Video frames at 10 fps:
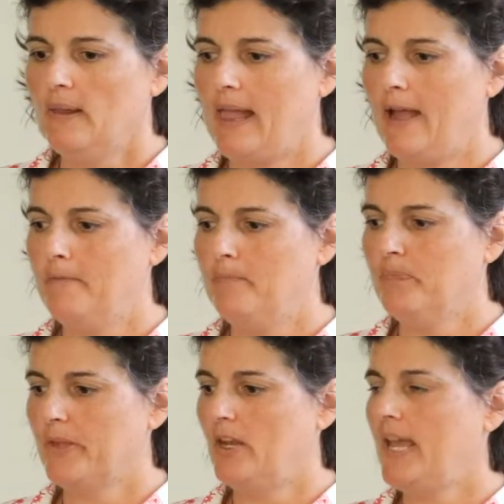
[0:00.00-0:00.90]

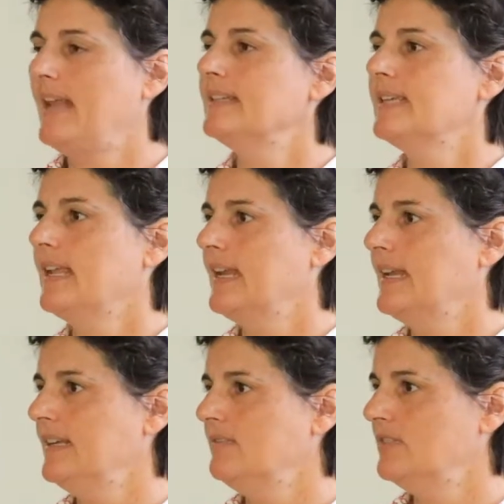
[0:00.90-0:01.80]
and hadn't done
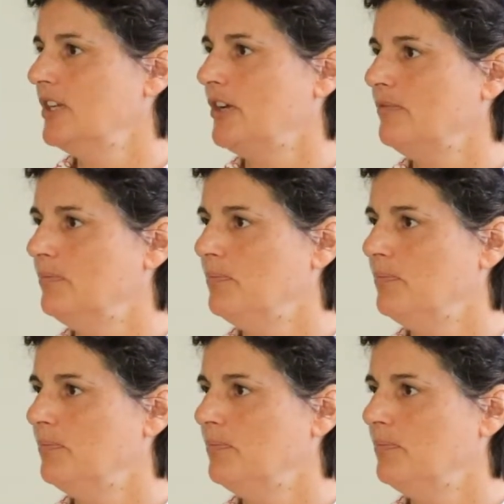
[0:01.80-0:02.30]
any, you know,